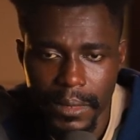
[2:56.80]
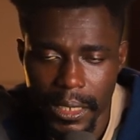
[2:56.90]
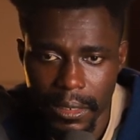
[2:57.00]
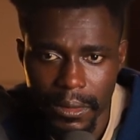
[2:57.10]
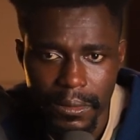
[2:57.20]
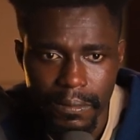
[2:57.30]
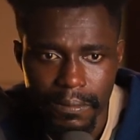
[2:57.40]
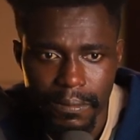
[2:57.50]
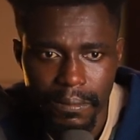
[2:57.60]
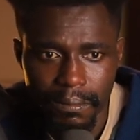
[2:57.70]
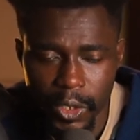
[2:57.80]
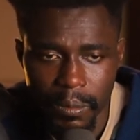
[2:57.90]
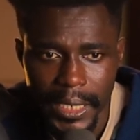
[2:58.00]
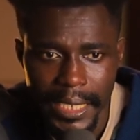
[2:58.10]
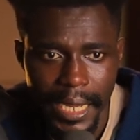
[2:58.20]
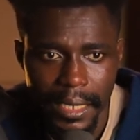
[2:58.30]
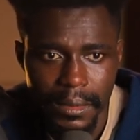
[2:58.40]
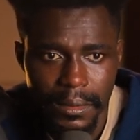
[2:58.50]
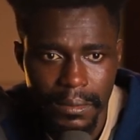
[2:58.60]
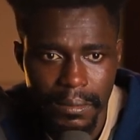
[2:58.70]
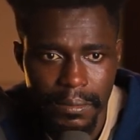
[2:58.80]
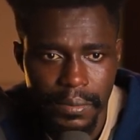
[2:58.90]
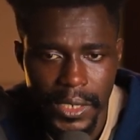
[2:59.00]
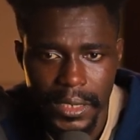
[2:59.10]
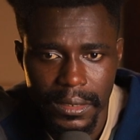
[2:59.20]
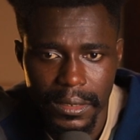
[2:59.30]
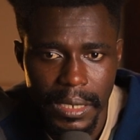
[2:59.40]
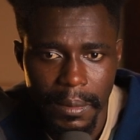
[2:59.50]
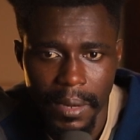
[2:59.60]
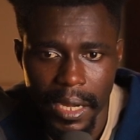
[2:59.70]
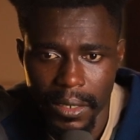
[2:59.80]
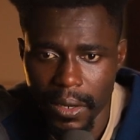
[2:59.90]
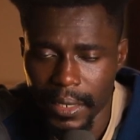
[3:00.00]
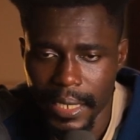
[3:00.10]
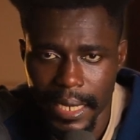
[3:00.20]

You know, nobody had preached to them about God,